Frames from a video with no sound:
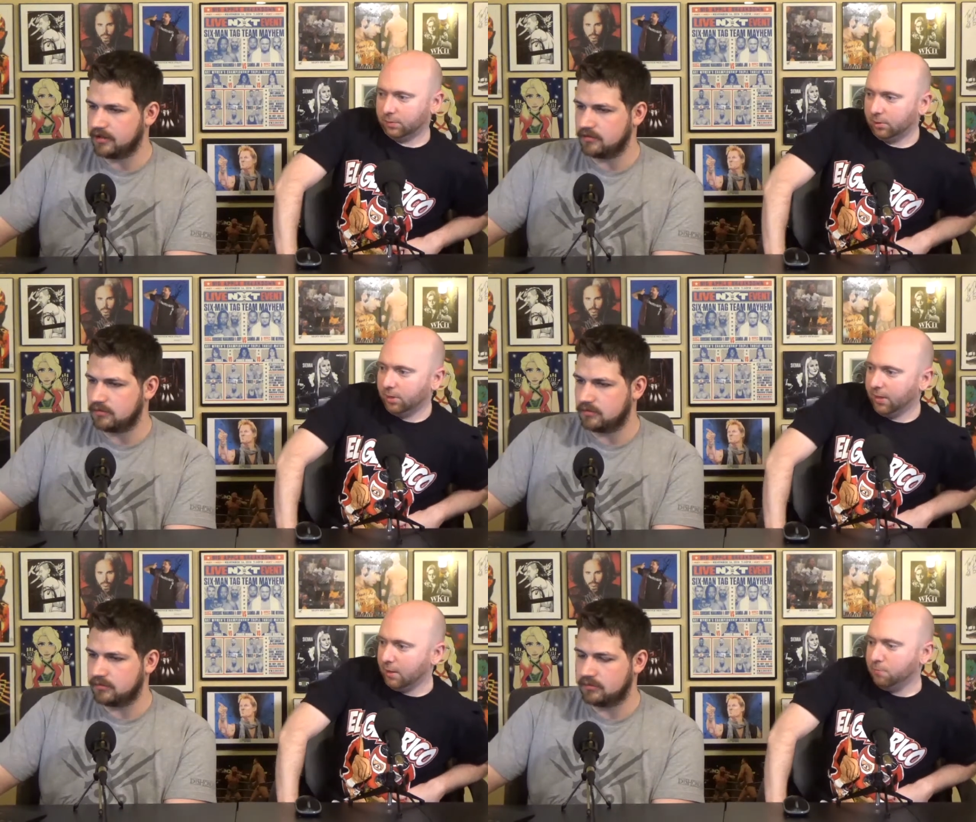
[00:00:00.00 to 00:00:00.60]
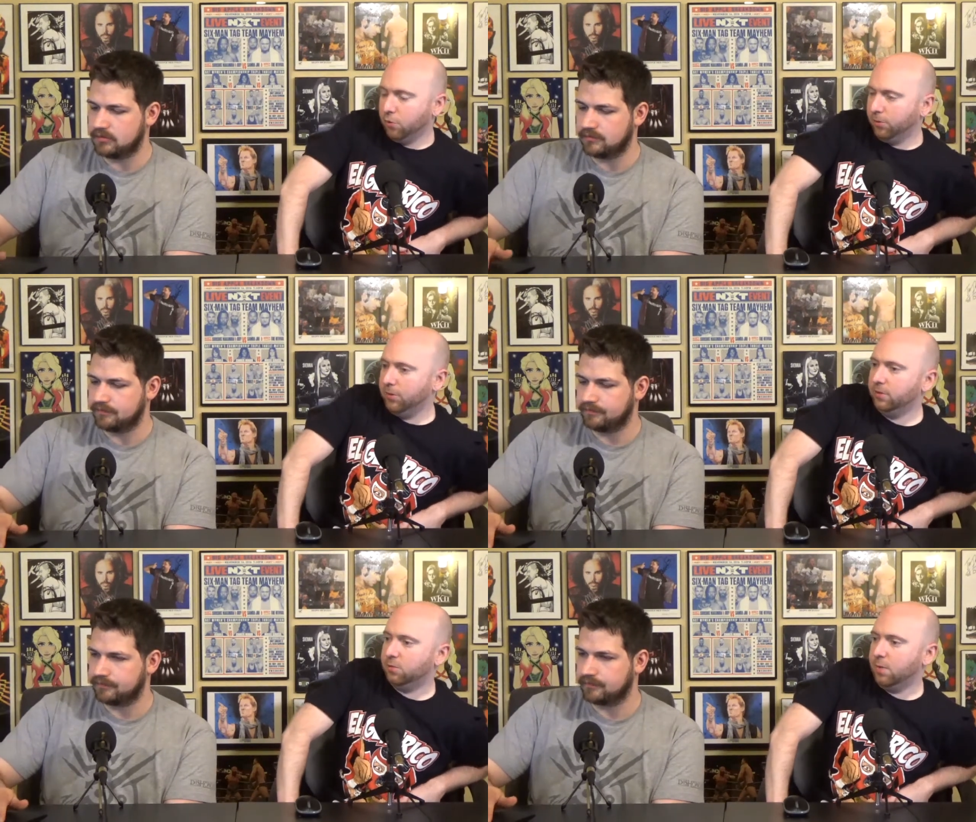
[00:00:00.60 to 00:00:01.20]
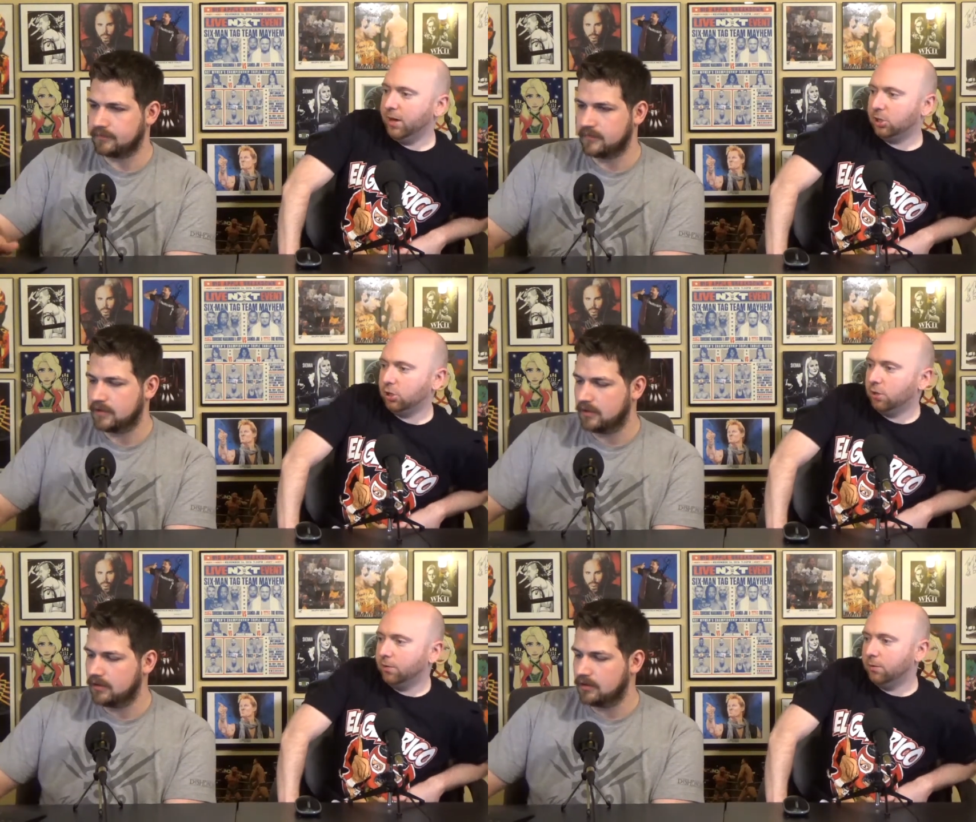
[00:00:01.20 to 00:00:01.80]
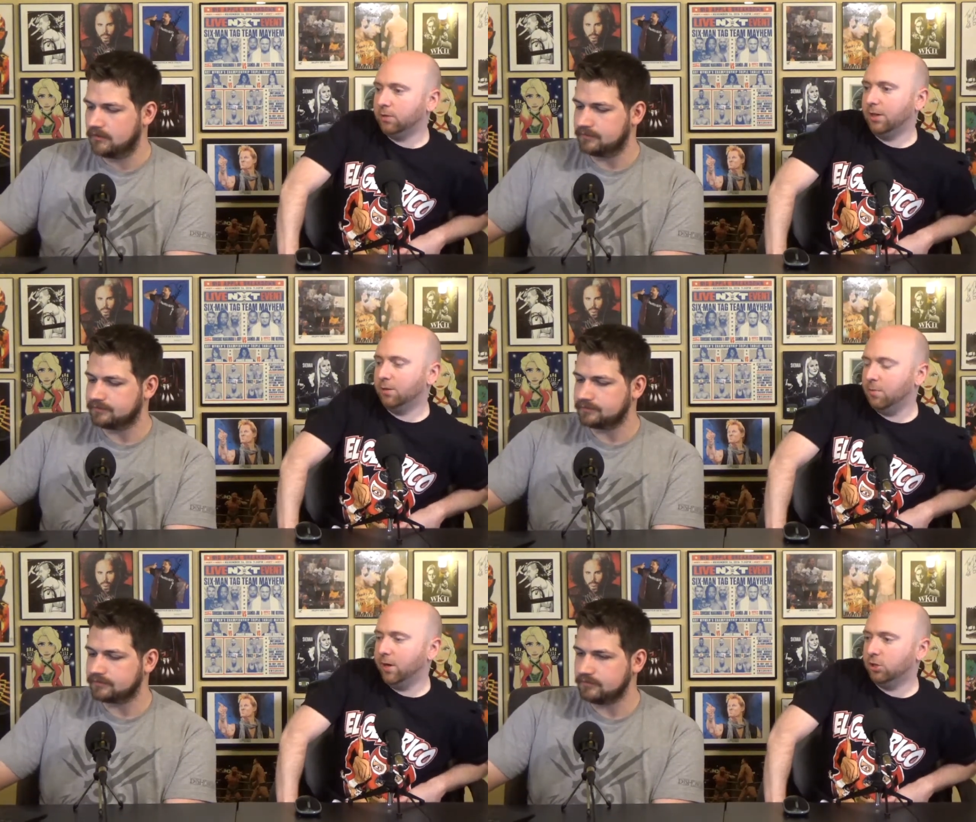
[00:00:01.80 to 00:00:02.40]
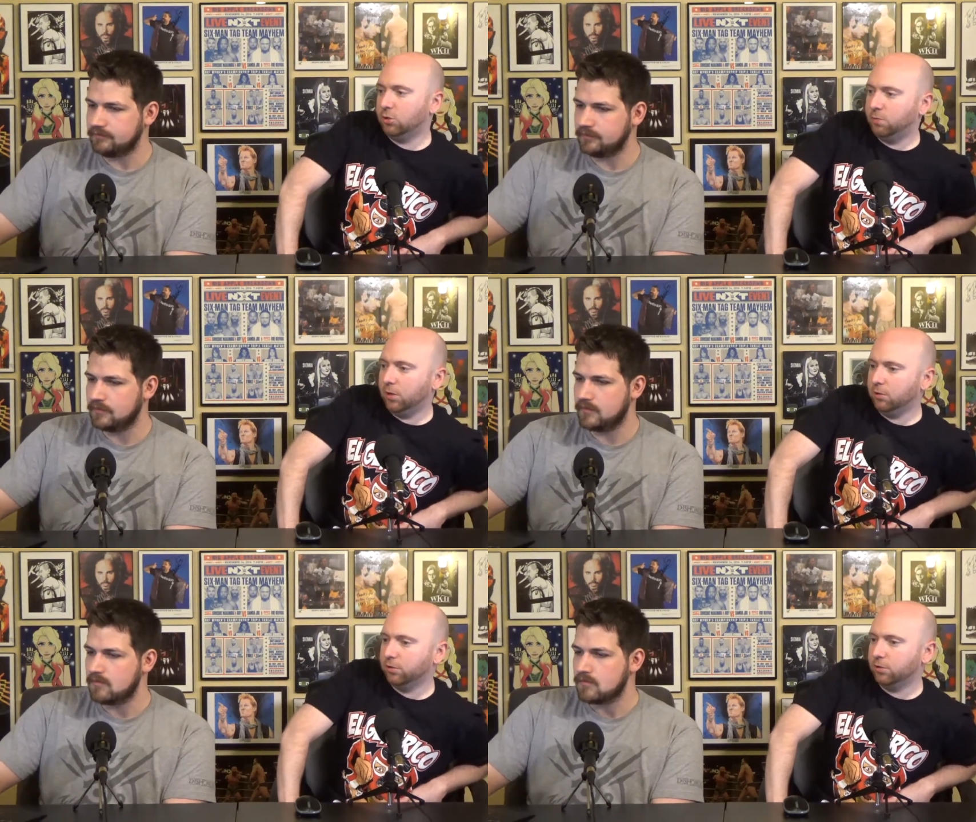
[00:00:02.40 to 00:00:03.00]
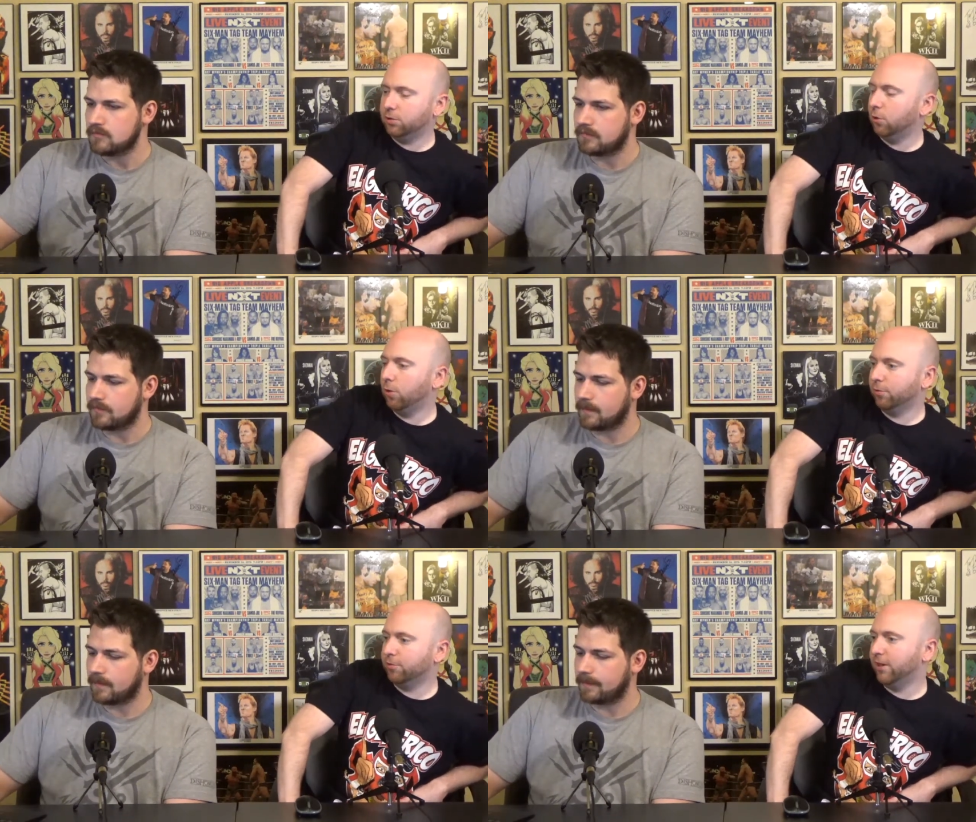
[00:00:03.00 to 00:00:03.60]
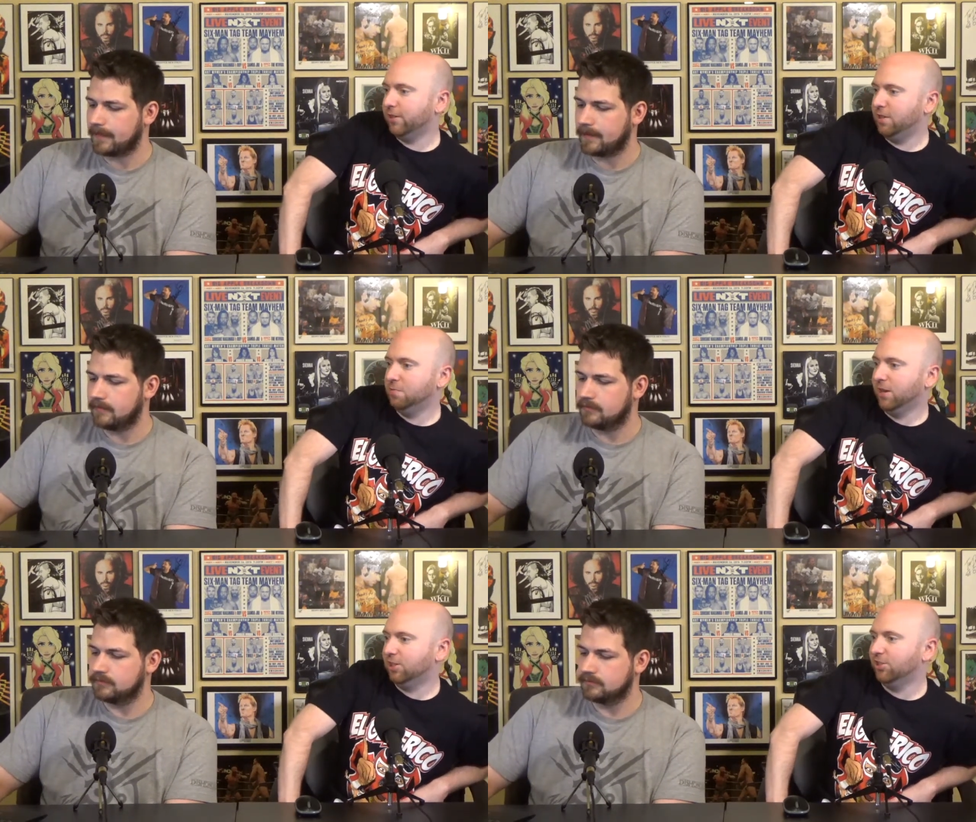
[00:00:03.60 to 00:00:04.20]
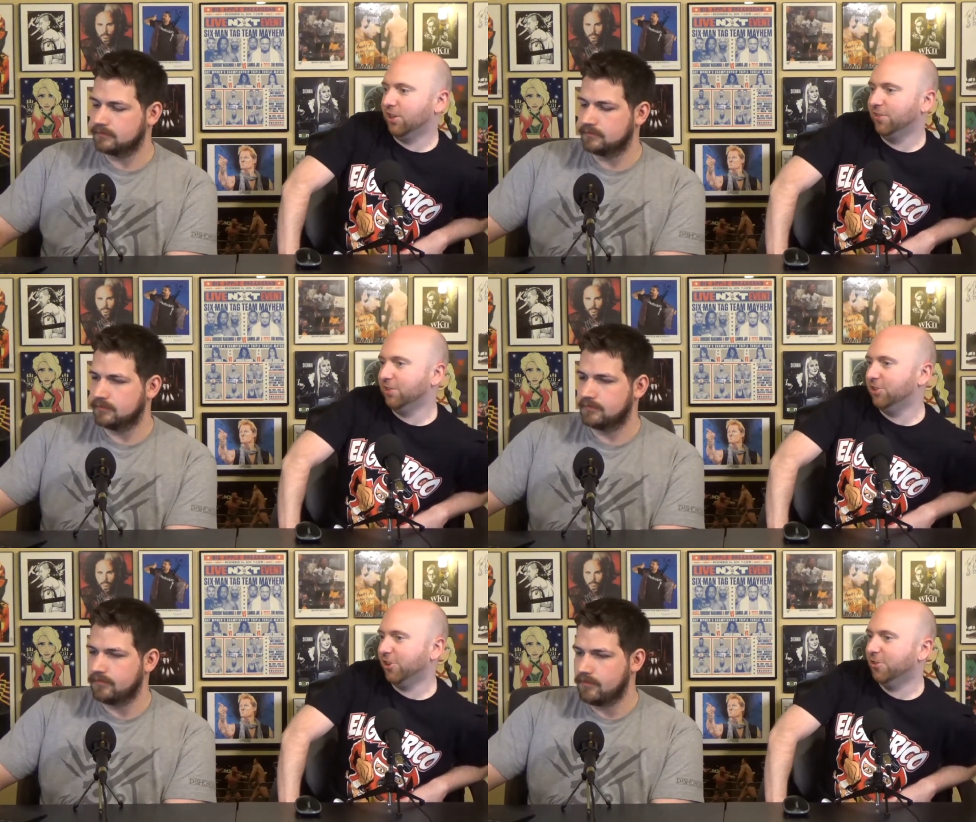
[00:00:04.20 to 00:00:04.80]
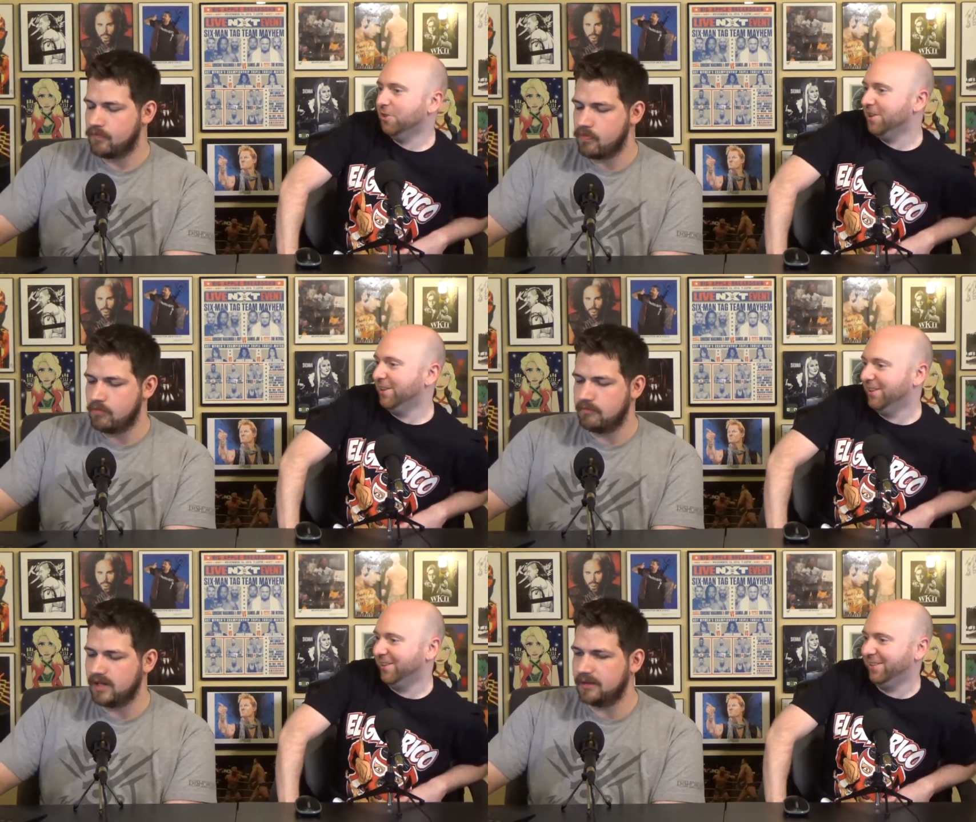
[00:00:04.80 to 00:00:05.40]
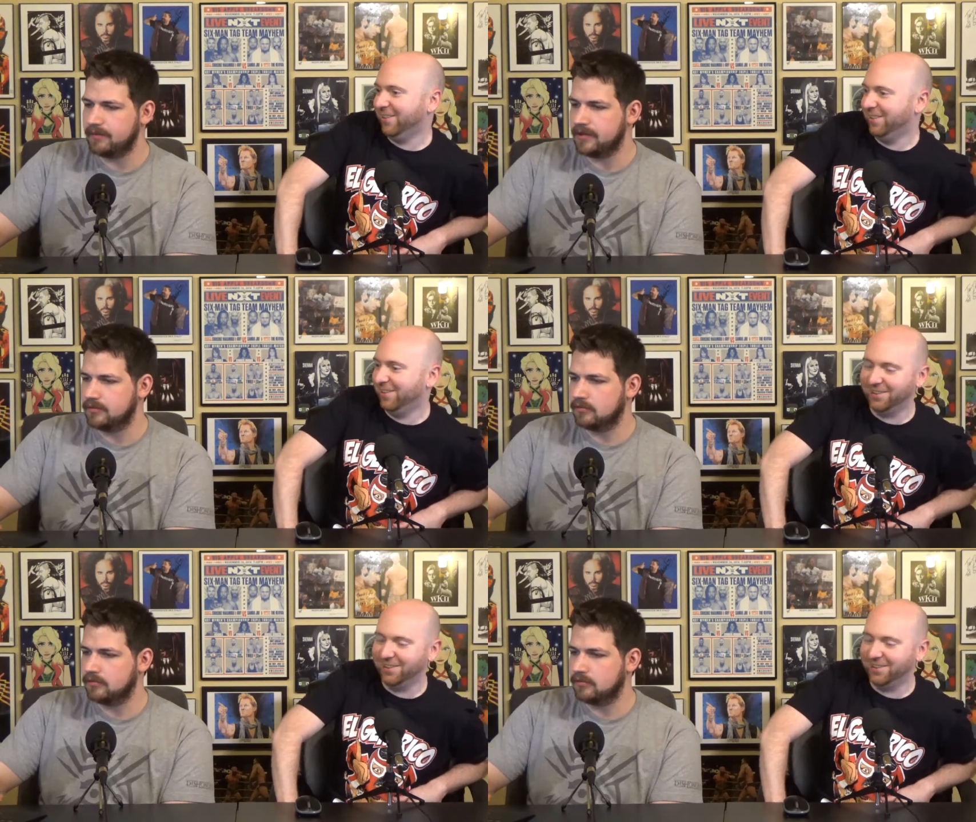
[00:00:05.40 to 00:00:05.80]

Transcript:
Speaker 1: think.
Speaker 2: Did they put this match on the tag match because there's no other tag team matches on the show?
Speaker 1: Maybe,